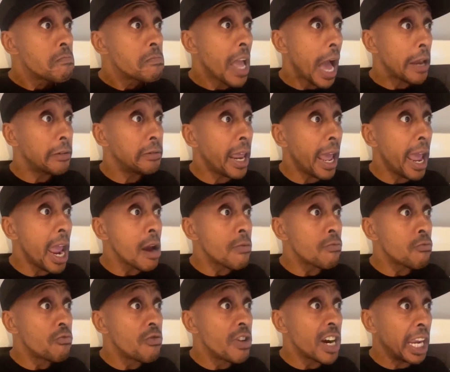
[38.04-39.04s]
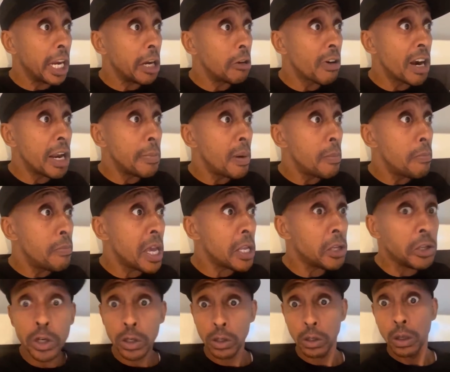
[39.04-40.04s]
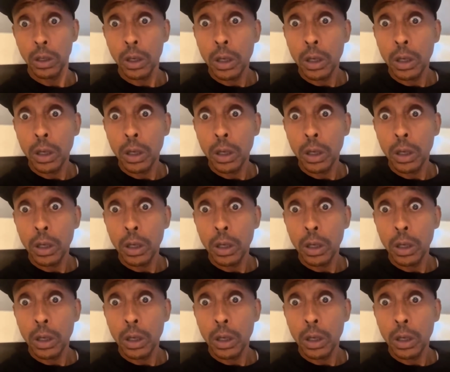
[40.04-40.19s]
Goddamn Ricky Raper, bitch.